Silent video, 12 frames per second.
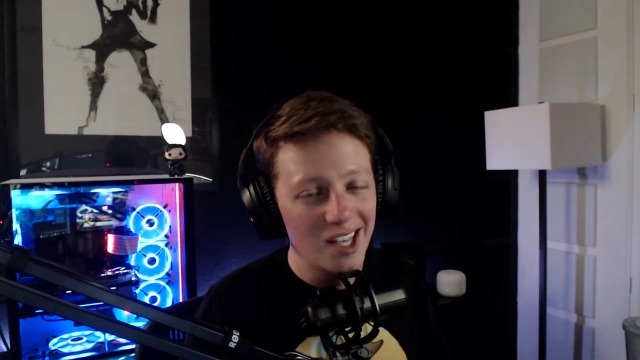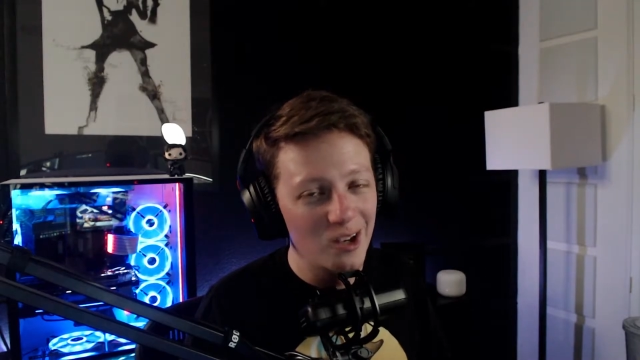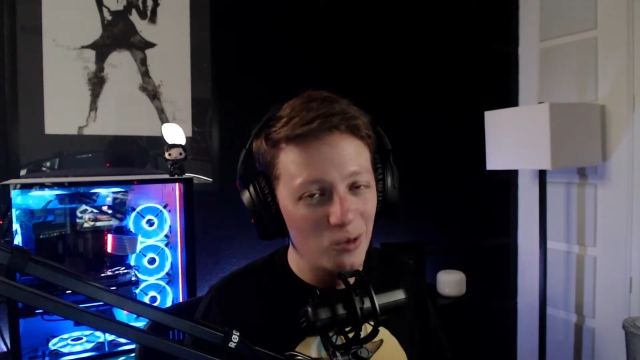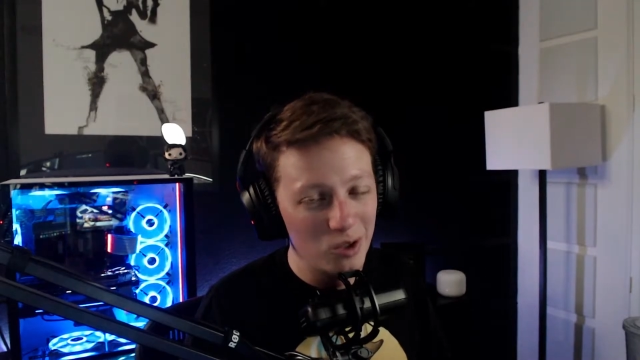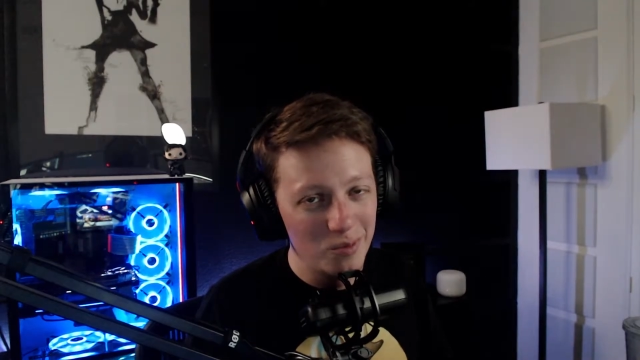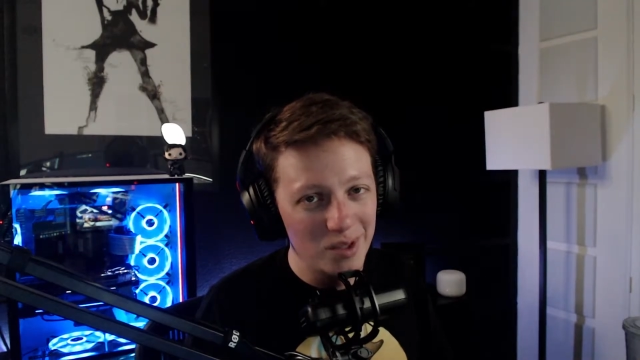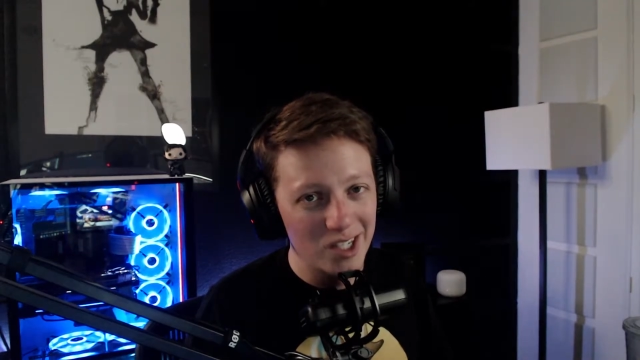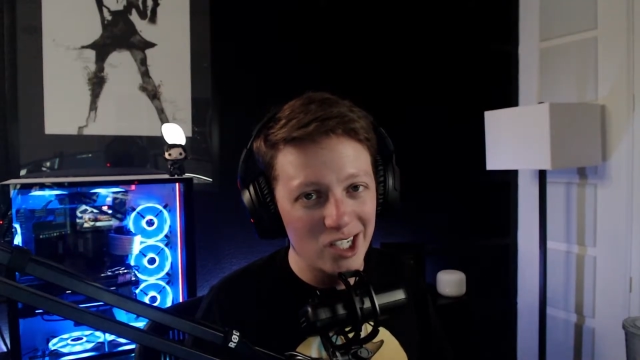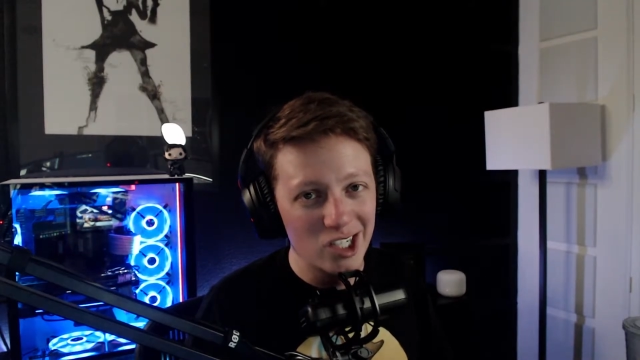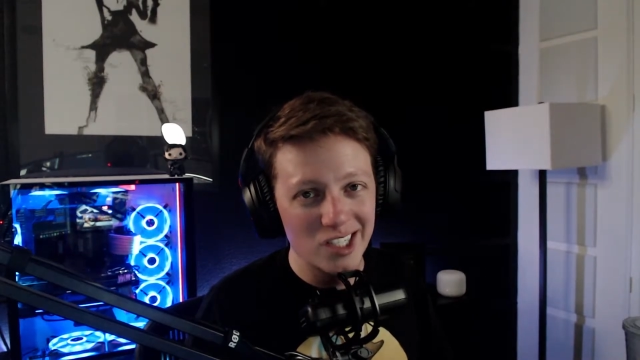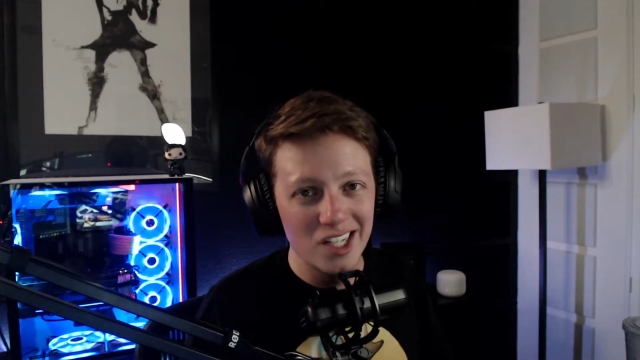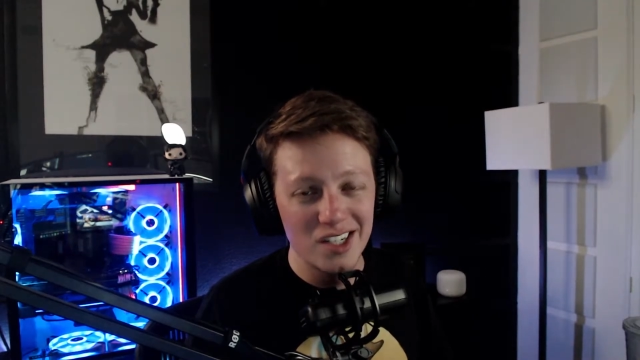It will be a
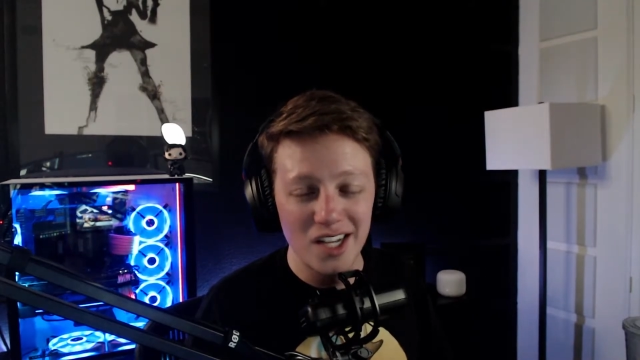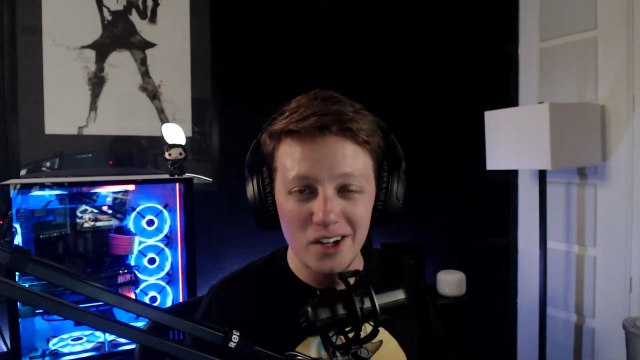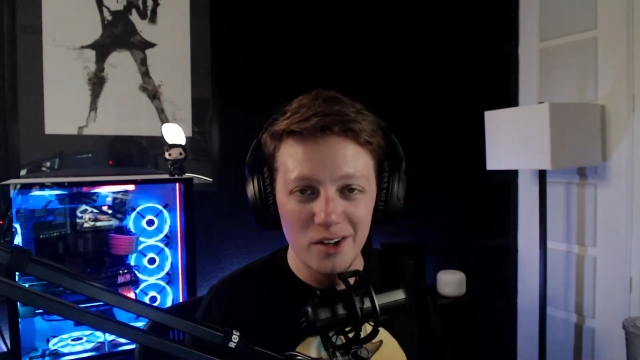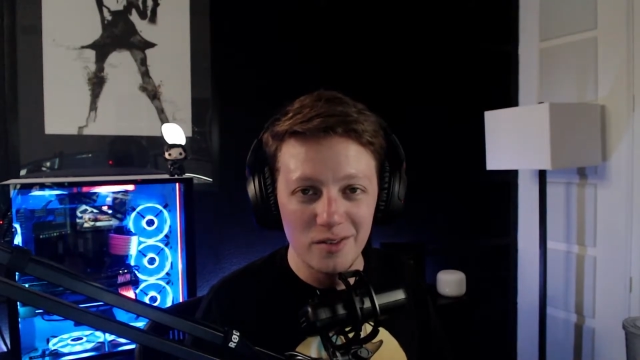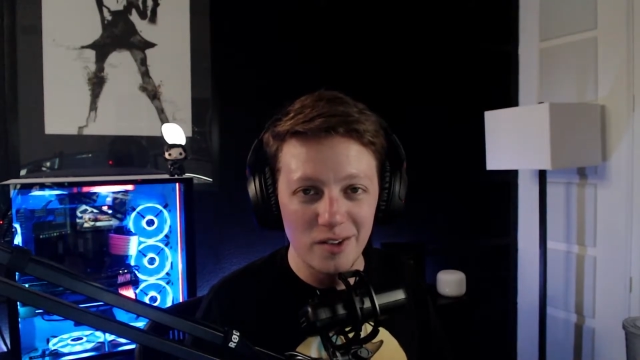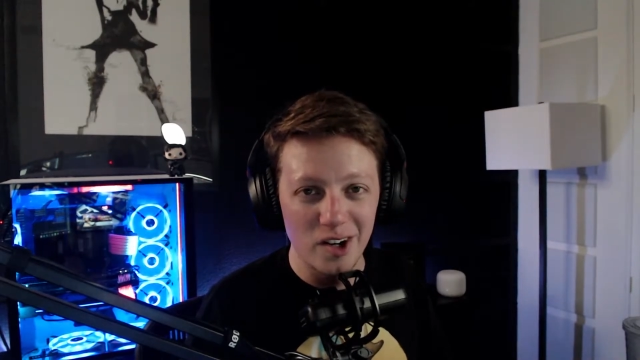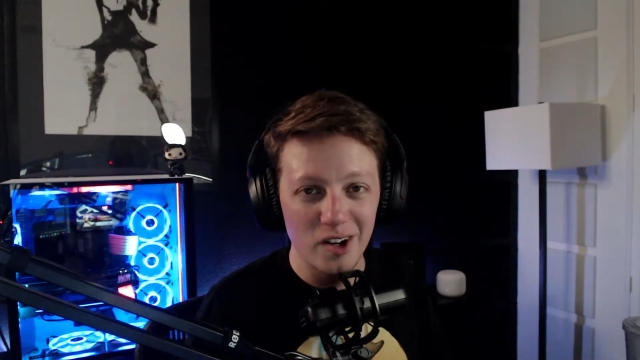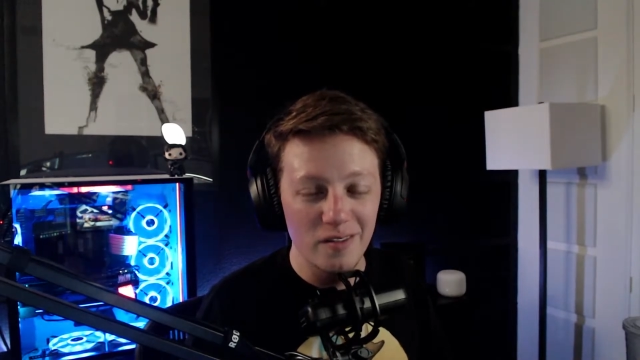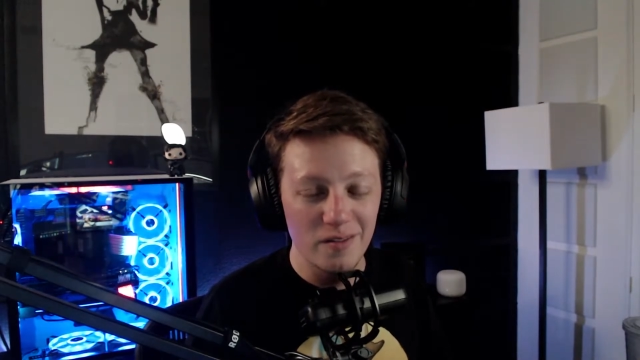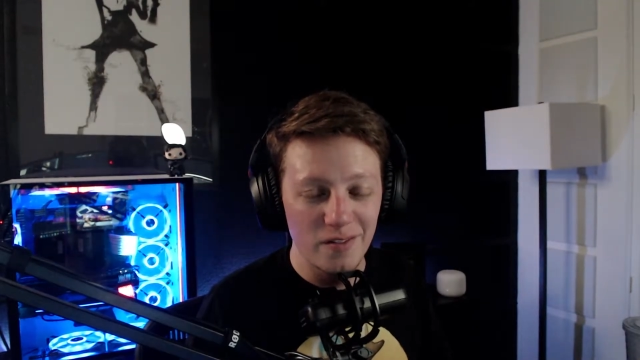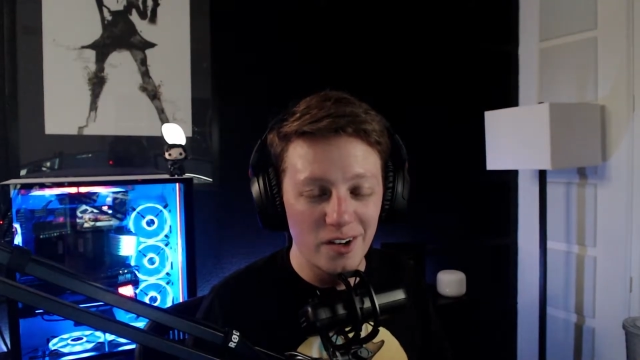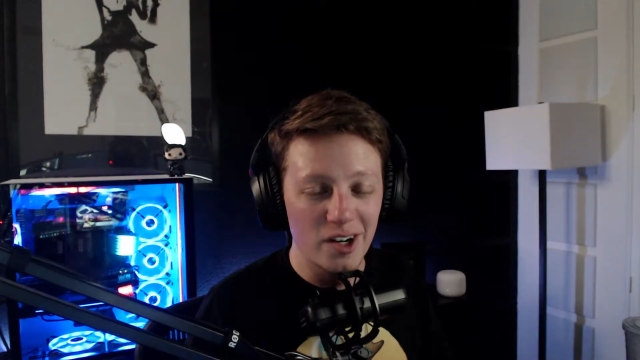good contender for
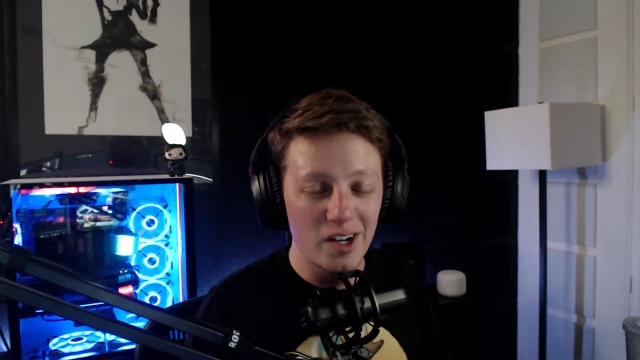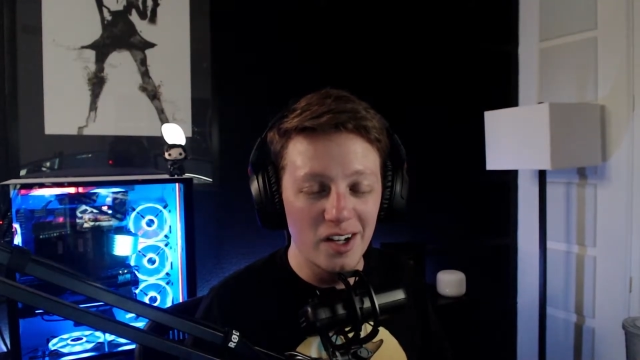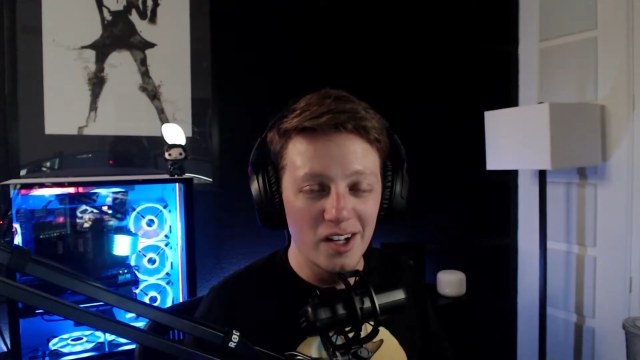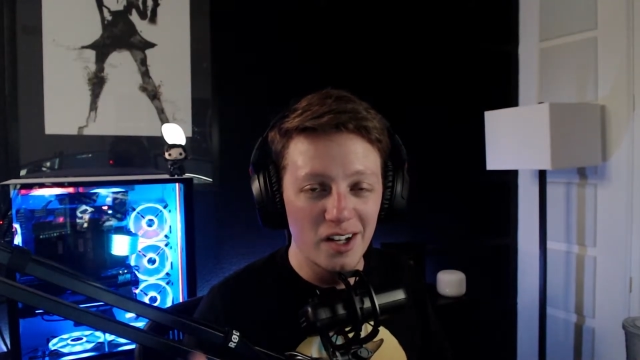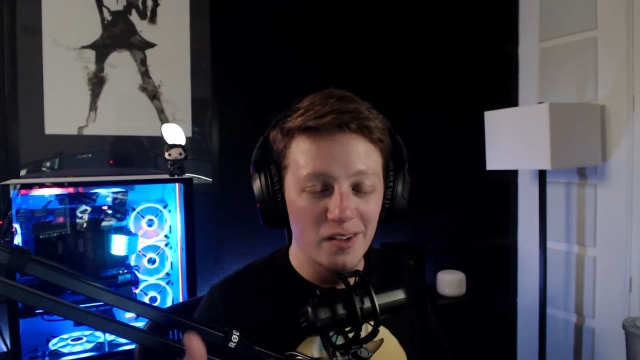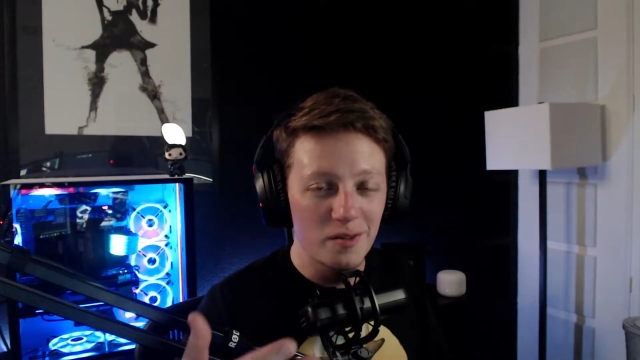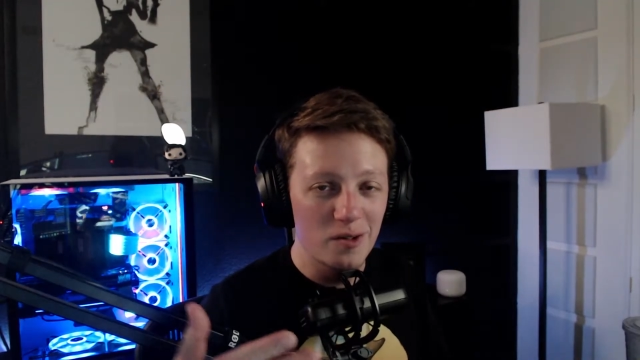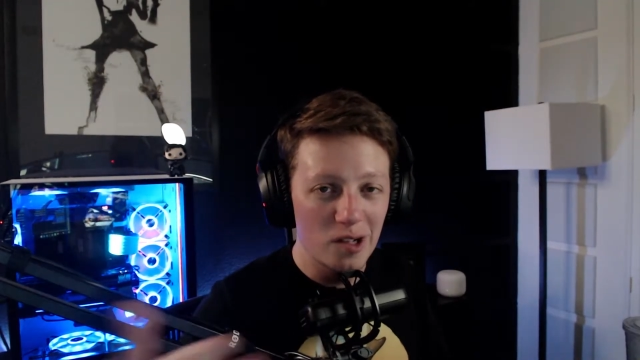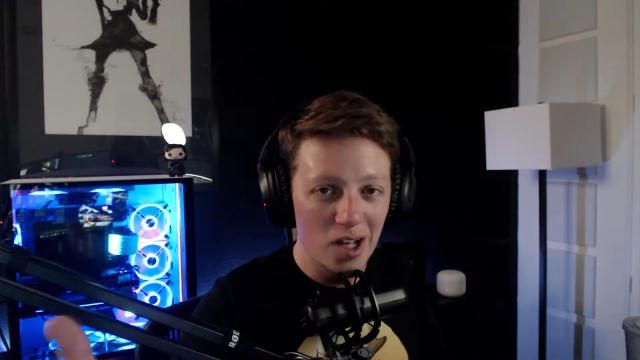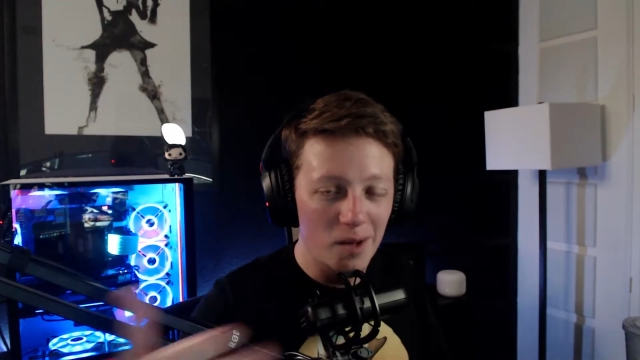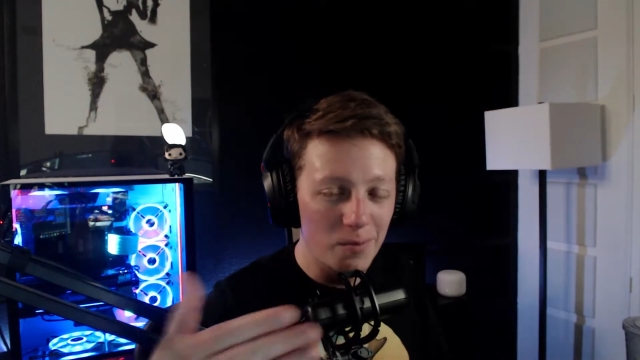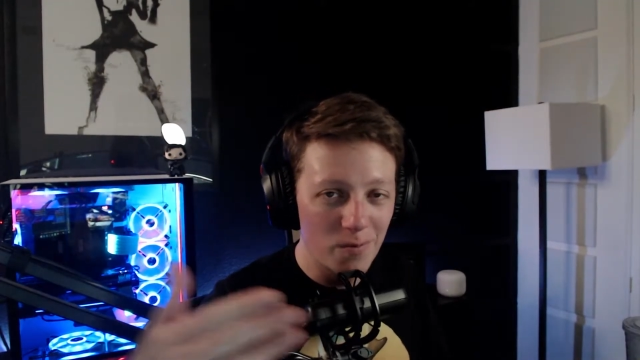very
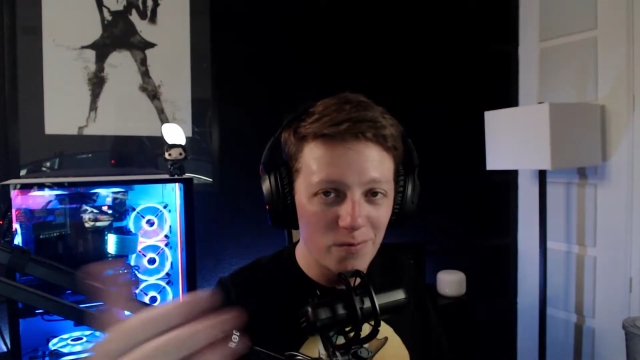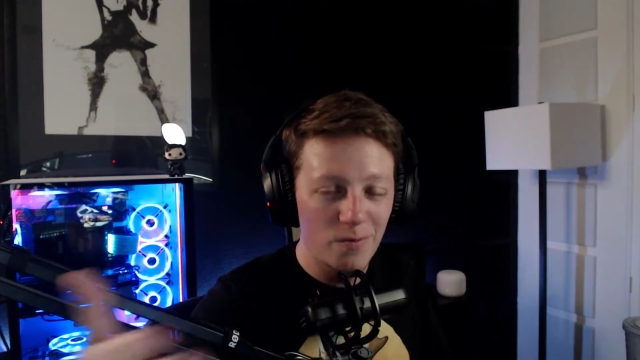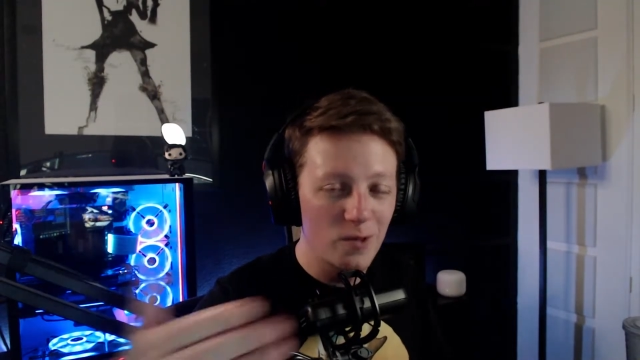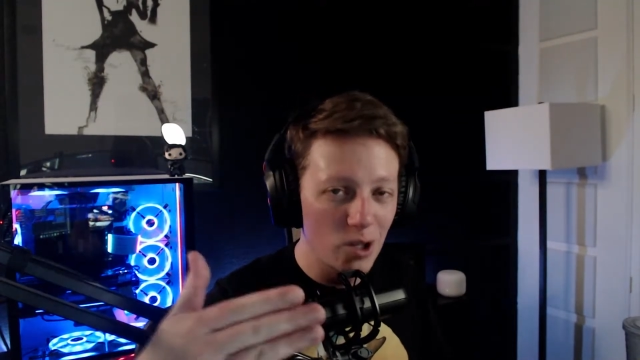up